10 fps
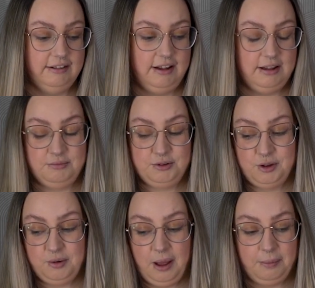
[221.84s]
I'm
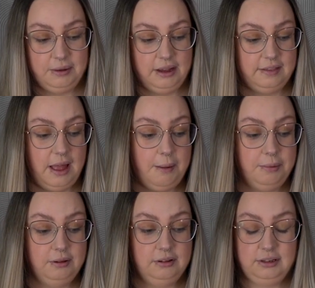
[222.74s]
so happy. And the
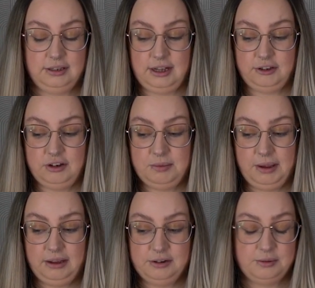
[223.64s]
apple is actually
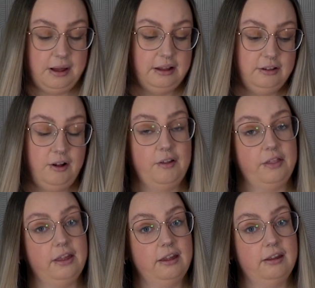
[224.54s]
bigger as well on
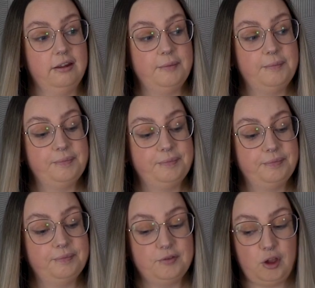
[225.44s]
the
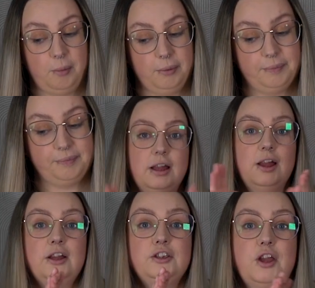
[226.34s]
top.
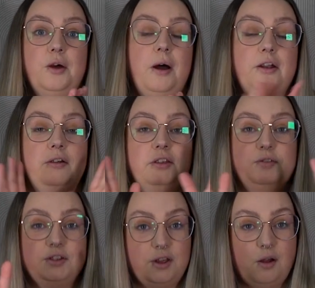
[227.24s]
So I know this
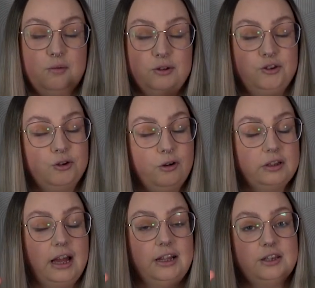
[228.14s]
video was
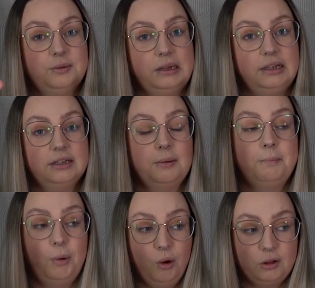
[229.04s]
short and sweet,
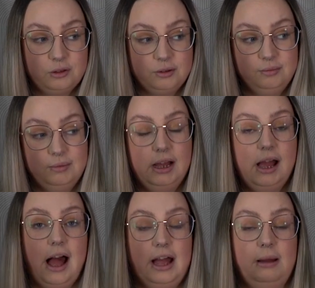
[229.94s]
but
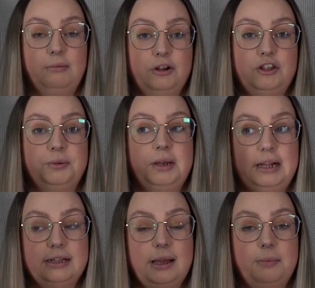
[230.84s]
I am going to do an
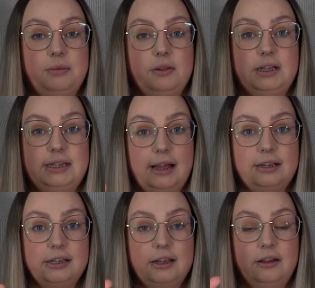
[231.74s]
in-depth
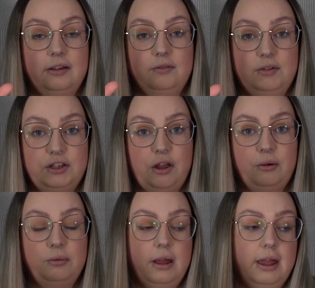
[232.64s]
desk video